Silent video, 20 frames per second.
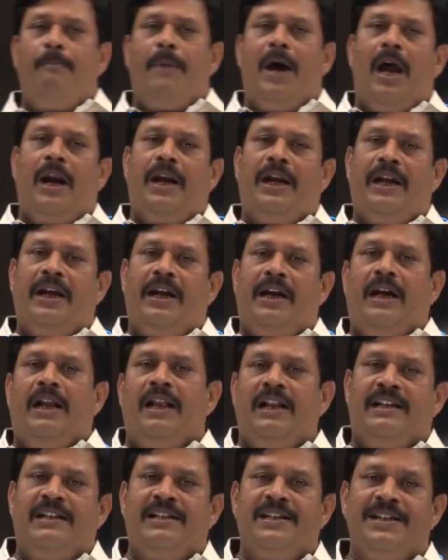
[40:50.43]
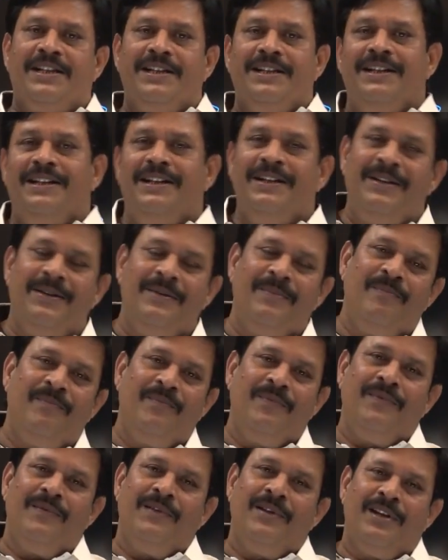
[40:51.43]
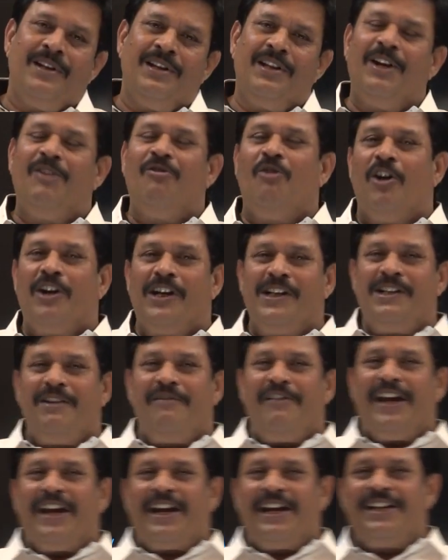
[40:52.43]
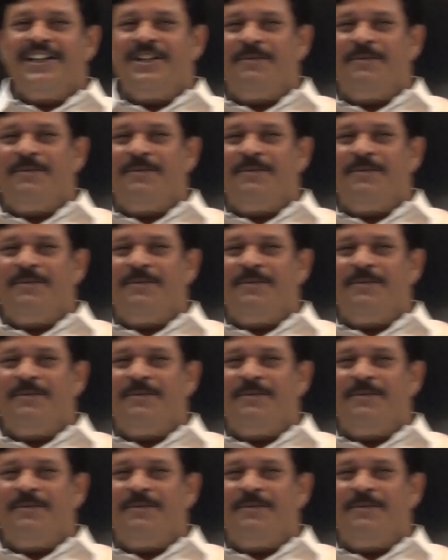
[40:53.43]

particles. Then what is the vacant